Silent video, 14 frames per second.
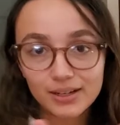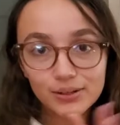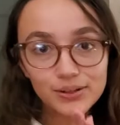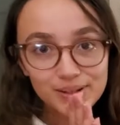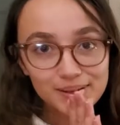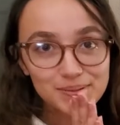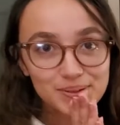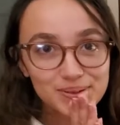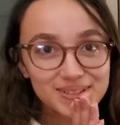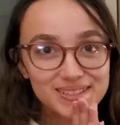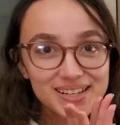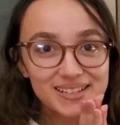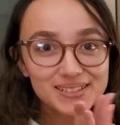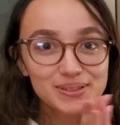I'm so
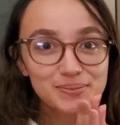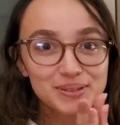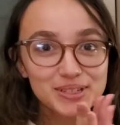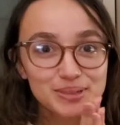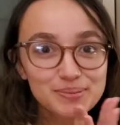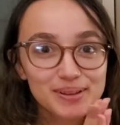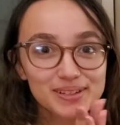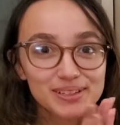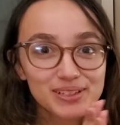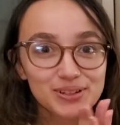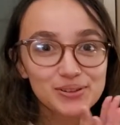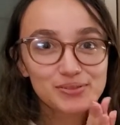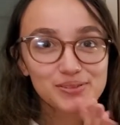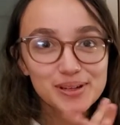excited to be
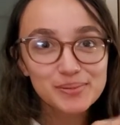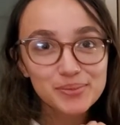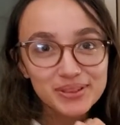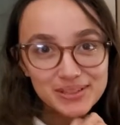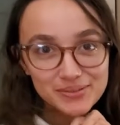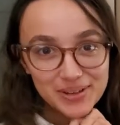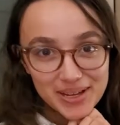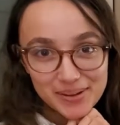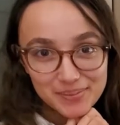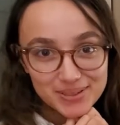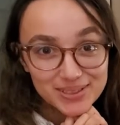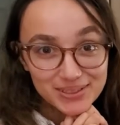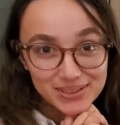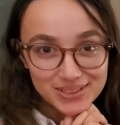expanding our family of
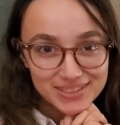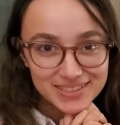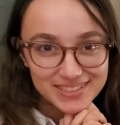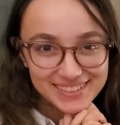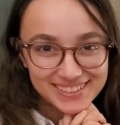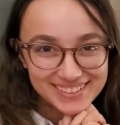hamsters.